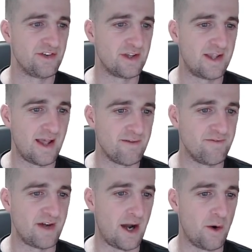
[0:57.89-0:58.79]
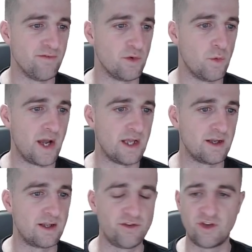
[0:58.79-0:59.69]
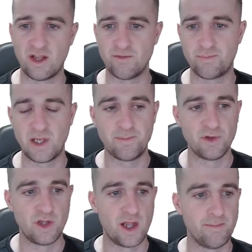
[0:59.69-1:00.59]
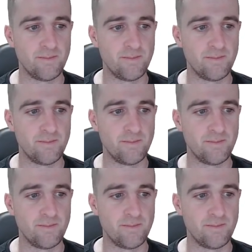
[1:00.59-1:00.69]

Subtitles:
get that out of the way and get people